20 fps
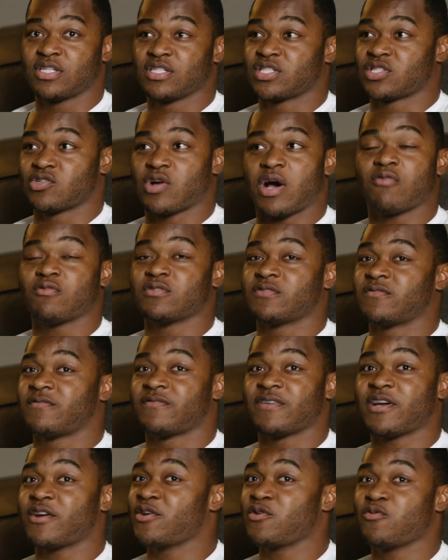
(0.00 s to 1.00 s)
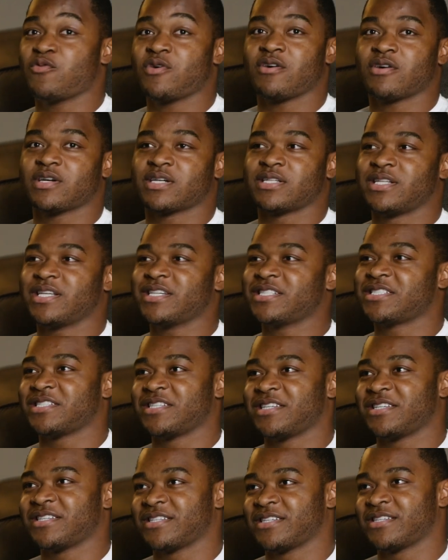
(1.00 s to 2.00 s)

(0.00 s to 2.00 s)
So I was very well conditioned.